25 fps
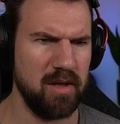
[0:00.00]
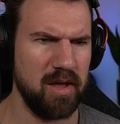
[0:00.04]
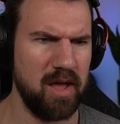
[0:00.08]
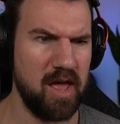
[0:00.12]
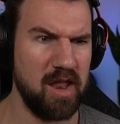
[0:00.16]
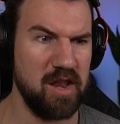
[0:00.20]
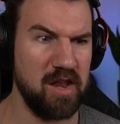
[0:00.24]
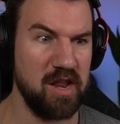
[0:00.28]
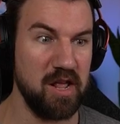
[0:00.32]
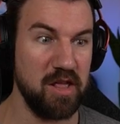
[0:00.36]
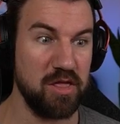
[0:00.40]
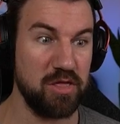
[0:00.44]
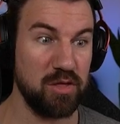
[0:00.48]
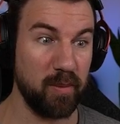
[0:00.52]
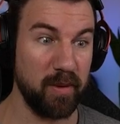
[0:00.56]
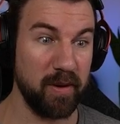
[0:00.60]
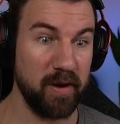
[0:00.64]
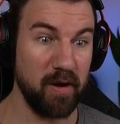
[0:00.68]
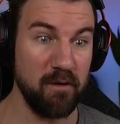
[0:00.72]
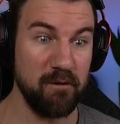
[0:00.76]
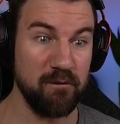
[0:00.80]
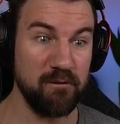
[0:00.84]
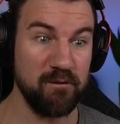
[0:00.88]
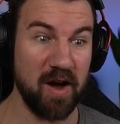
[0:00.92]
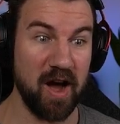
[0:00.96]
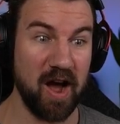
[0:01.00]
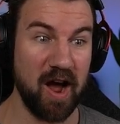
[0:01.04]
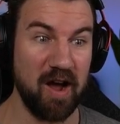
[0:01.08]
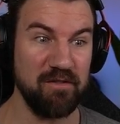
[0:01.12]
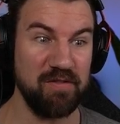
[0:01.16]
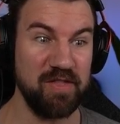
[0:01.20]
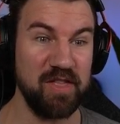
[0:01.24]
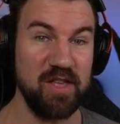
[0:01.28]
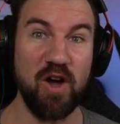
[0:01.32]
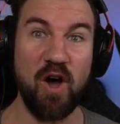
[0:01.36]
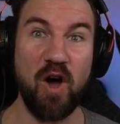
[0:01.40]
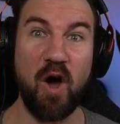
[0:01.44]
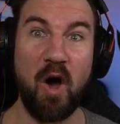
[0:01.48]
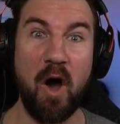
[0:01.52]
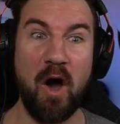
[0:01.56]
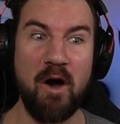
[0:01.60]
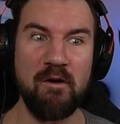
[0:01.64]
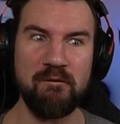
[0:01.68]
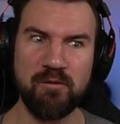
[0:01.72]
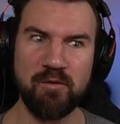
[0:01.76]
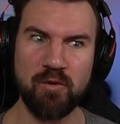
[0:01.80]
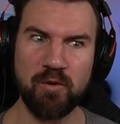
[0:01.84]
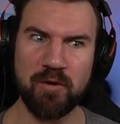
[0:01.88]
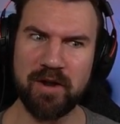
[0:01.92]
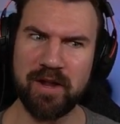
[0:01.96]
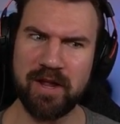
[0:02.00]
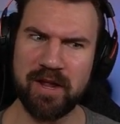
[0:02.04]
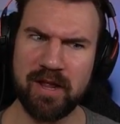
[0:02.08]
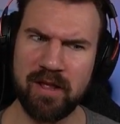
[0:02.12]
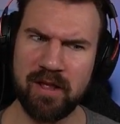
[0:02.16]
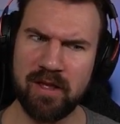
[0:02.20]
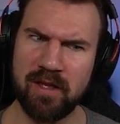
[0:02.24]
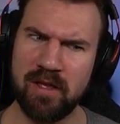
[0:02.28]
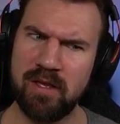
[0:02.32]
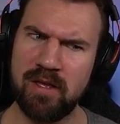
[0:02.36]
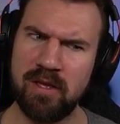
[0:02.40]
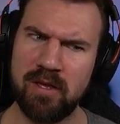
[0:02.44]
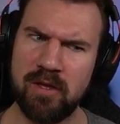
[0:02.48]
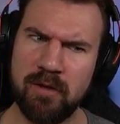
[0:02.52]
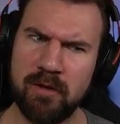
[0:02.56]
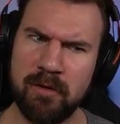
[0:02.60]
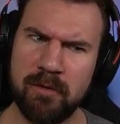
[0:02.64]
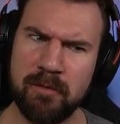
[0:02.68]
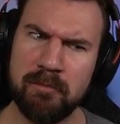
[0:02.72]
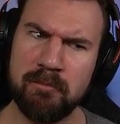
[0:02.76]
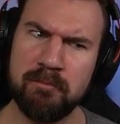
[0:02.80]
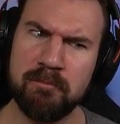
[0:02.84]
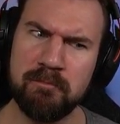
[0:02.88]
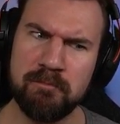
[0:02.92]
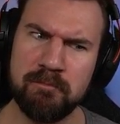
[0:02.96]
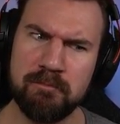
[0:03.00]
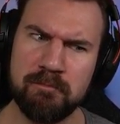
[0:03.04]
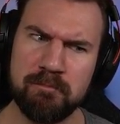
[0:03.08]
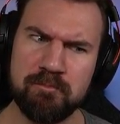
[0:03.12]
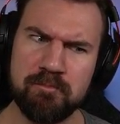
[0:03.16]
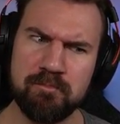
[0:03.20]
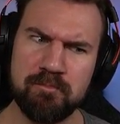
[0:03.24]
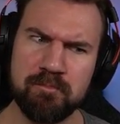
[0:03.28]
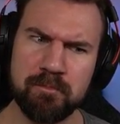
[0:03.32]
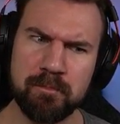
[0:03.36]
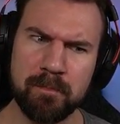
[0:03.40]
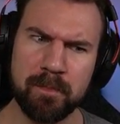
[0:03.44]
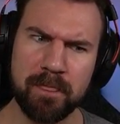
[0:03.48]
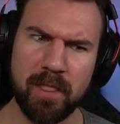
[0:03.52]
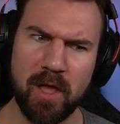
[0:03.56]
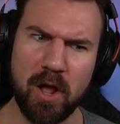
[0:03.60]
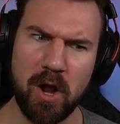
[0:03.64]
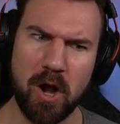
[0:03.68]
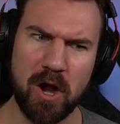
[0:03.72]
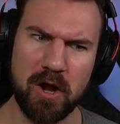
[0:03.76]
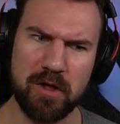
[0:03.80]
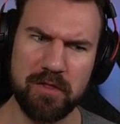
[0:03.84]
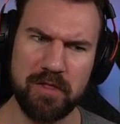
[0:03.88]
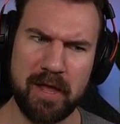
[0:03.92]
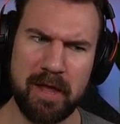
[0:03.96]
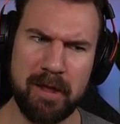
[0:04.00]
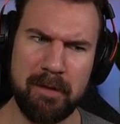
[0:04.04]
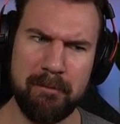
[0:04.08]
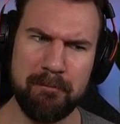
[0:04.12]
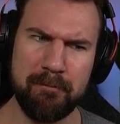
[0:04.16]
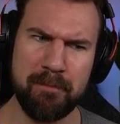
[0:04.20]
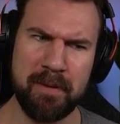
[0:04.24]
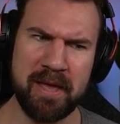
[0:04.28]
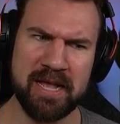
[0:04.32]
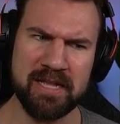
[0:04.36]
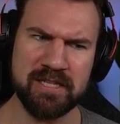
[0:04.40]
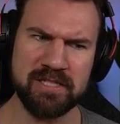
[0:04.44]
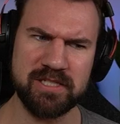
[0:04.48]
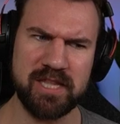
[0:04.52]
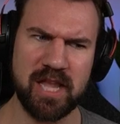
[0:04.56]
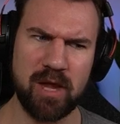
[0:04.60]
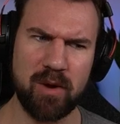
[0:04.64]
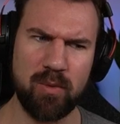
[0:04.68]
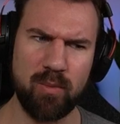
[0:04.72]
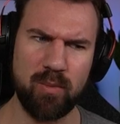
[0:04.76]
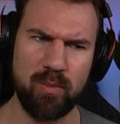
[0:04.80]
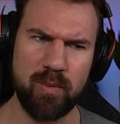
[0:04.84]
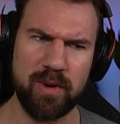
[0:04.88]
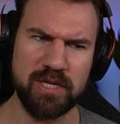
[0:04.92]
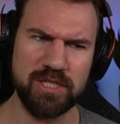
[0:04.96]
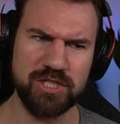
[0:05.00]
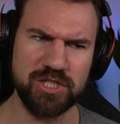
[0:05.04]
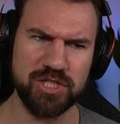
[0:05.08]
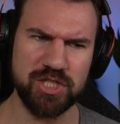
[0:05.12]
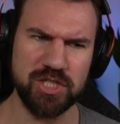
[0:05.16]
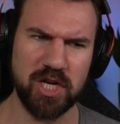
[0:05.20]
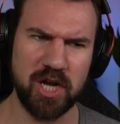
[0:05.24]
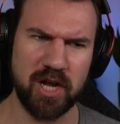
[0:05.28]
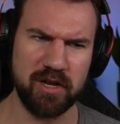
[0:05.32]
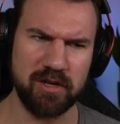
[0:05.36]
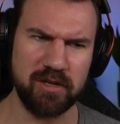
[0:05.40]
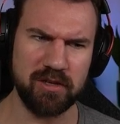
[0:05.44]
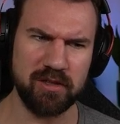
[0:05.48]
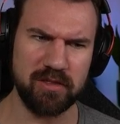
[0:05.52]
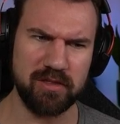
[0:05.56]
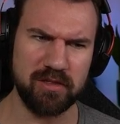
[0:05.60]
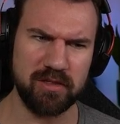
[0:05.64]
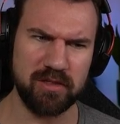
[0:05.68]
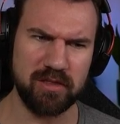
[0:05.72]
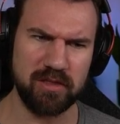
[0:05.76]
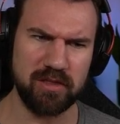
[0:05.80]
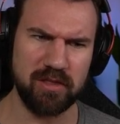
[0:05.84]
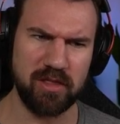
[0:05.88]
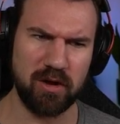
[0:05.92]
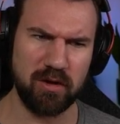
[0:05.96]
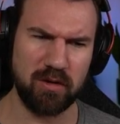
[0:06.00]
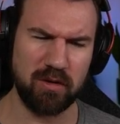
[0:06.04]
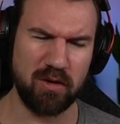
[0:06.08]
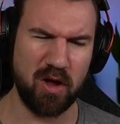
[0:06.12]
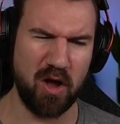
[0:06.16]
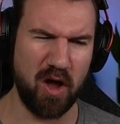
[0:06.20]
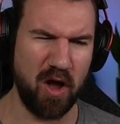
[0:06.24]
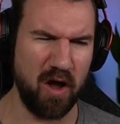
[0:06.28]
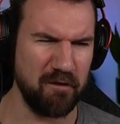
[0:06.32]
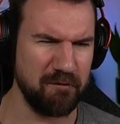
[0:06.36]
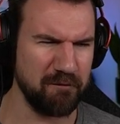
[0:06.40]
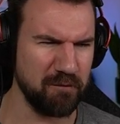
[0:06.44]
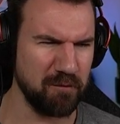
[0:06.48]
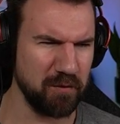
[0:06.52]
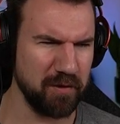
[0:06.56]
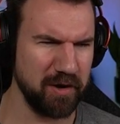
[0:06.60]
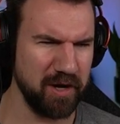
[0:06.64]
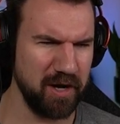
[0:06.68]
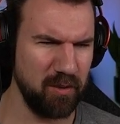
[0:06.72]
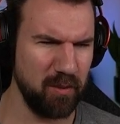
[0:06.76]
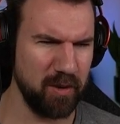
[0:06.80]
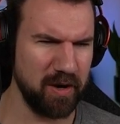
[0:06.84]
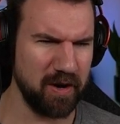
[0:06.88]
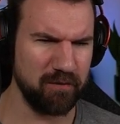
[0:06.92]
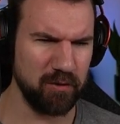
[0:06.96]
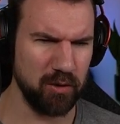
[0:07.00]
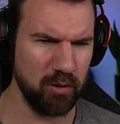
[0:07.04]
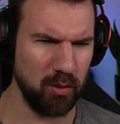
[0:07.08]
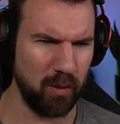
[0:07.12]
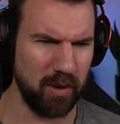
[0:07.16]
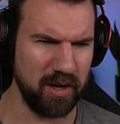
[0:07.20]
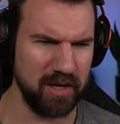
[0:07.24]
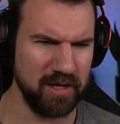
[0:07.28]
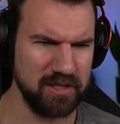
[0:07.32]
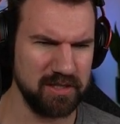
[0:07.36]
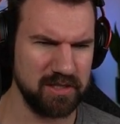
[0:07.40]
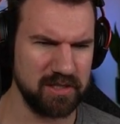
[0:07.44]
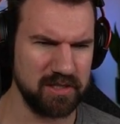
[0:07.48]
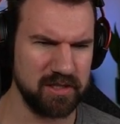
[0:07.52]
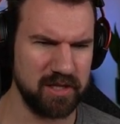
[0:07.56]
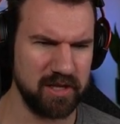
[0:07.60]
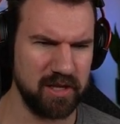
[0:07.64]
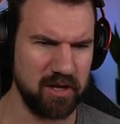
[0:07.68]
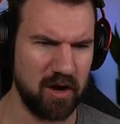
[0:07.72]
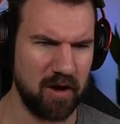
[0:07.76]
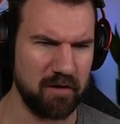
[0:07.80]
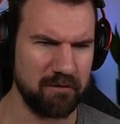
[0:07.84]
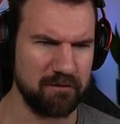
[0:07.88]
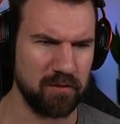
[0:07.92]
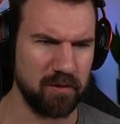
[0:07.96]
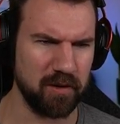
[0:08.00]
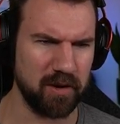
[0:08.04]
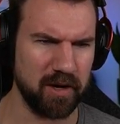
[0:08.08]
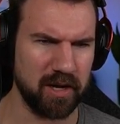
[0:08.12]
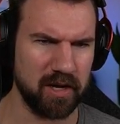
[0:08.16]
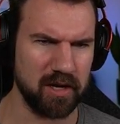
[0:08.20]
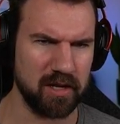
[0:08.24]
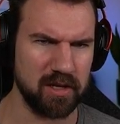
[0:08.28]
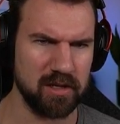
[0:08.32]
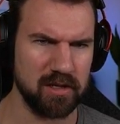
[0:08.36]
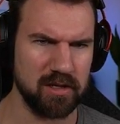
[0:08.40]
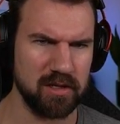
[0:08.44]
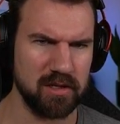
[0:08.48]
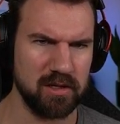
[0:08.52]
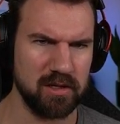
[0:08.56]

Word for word: Ending 305, The Offering? Are they pissed that we shot their offering? Whatever it was, The Offering.